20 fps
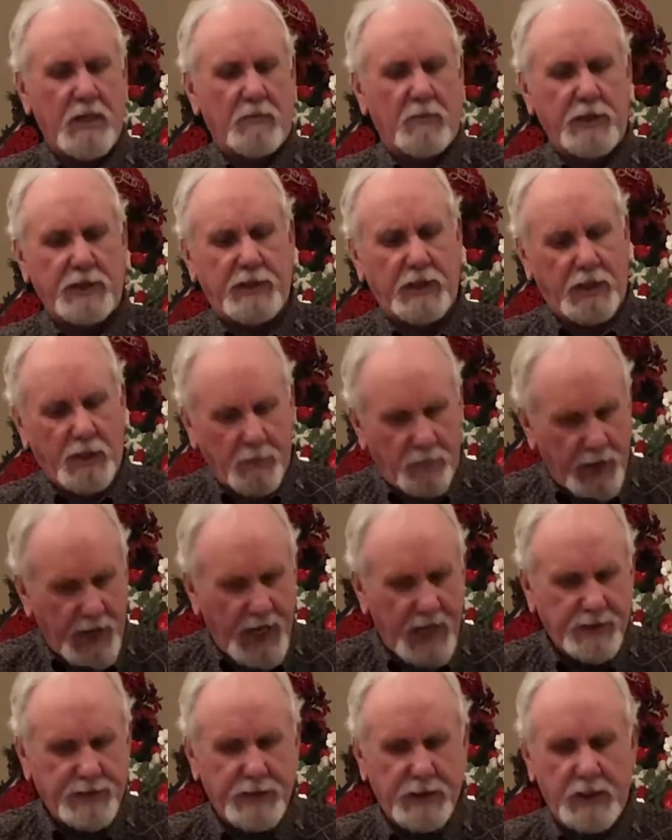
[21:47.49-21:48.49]
but the
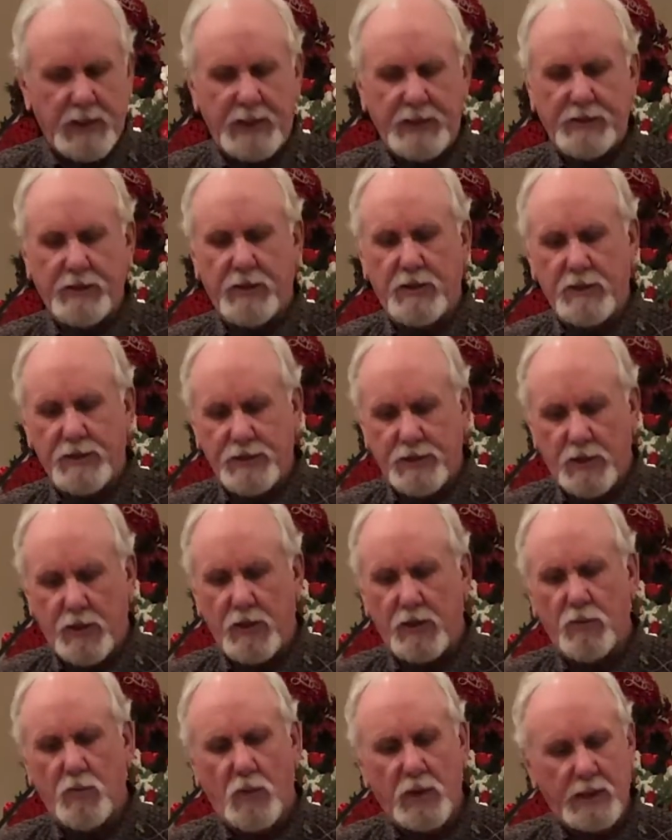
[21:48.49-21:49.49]
capacity to
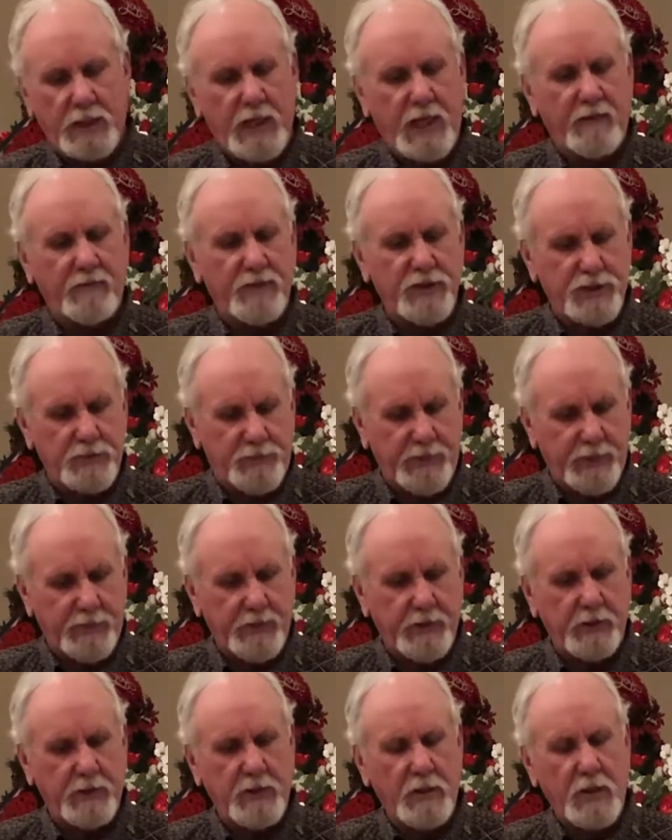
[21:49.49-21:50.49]
discern what kind of a
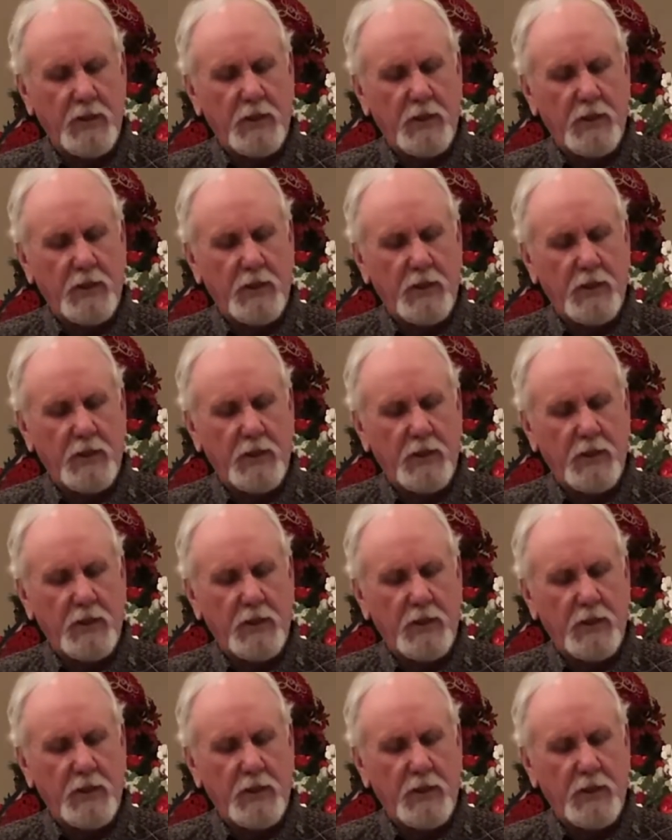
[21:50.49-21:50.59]
spirit